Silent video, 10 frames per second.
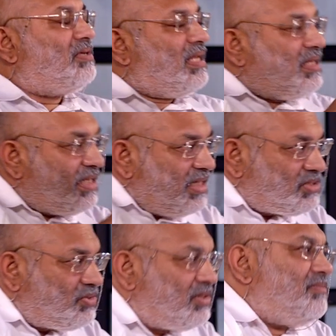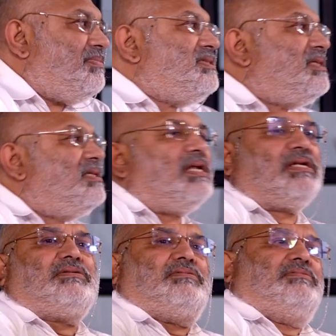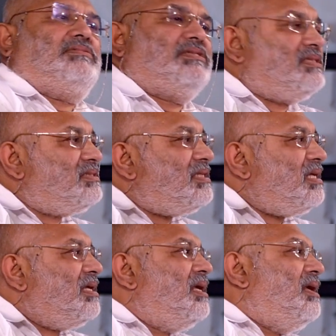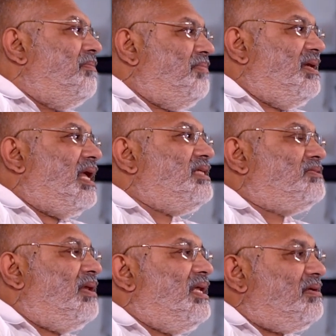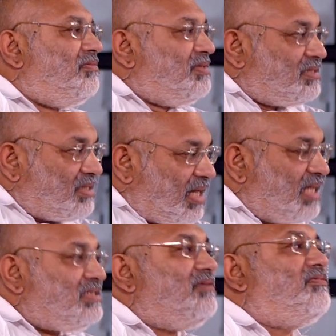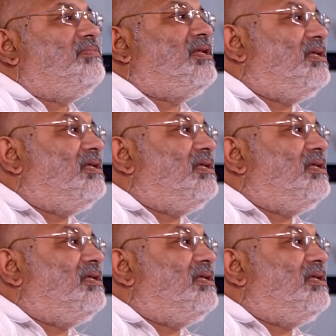You can reassure the patient that this is a benign swelling which is arising from the